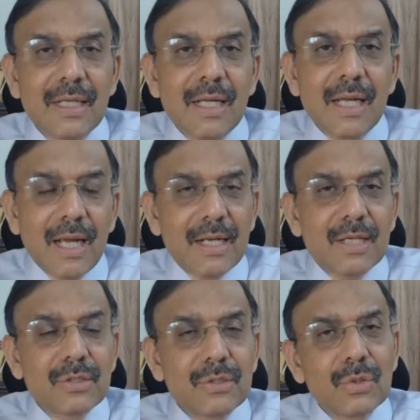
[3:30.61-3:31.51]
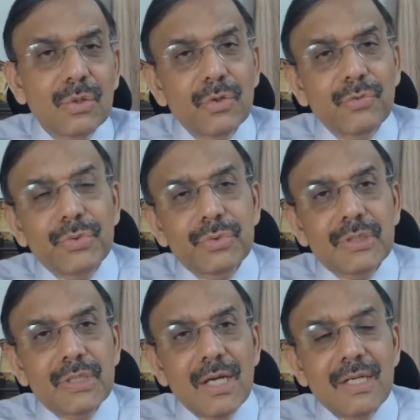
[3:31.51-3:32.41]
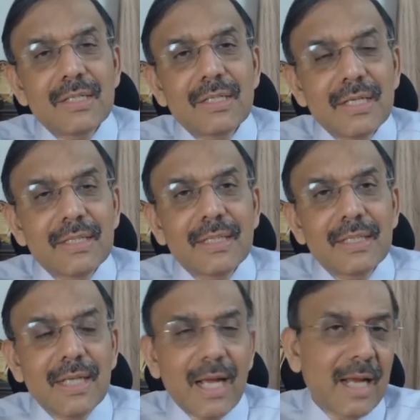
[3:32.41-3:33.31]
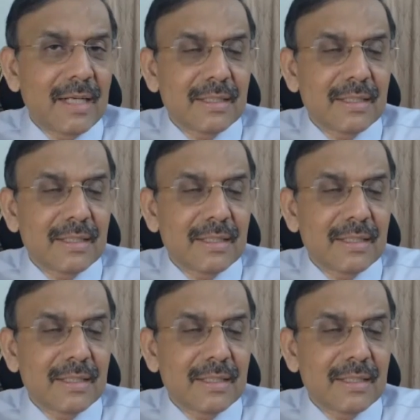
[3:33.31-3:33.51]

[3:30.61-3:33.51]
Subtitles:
and as you know, if you start writing in hand,